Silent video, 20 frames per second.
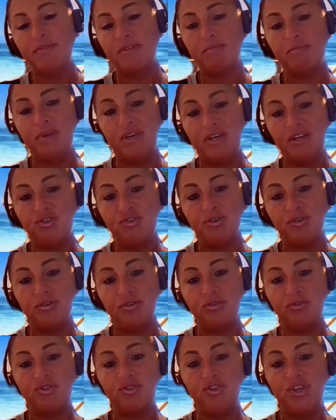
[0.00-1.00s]
the
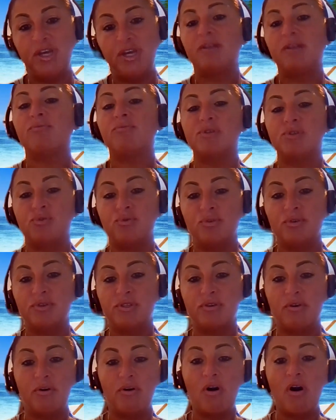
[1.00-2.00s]
major chain
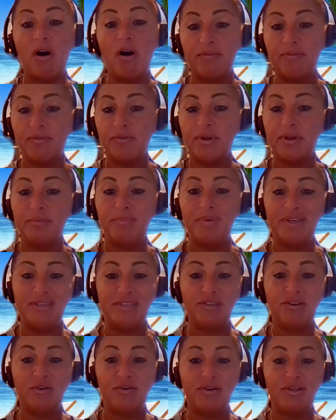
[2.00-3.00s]
resorts are offering
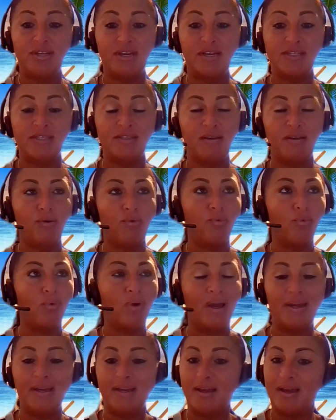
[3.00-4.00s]
PCR testing
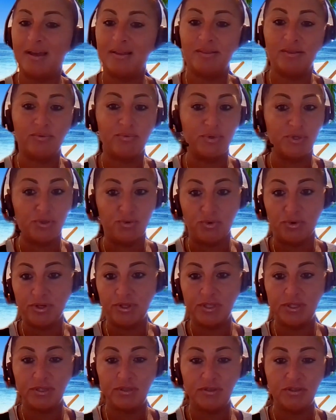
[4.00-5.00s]
right at the
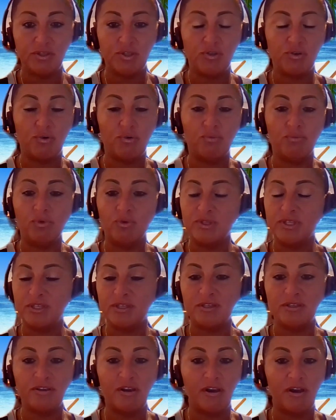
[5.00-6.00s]
resorts. So, most of
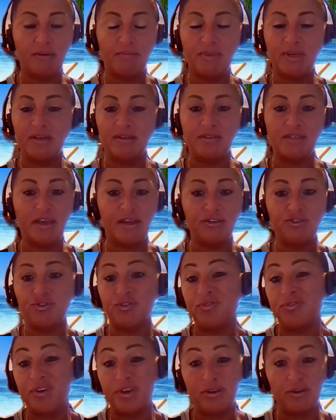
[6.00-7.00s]
the time, it's at your
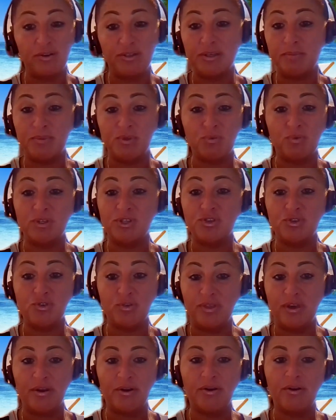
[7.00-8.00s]
fingertips once
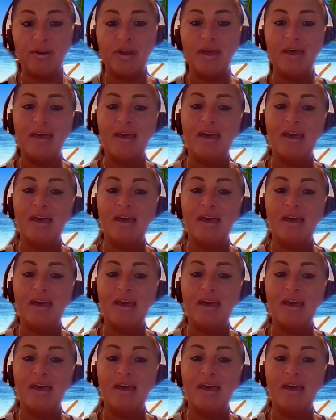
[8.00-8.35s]
you're there.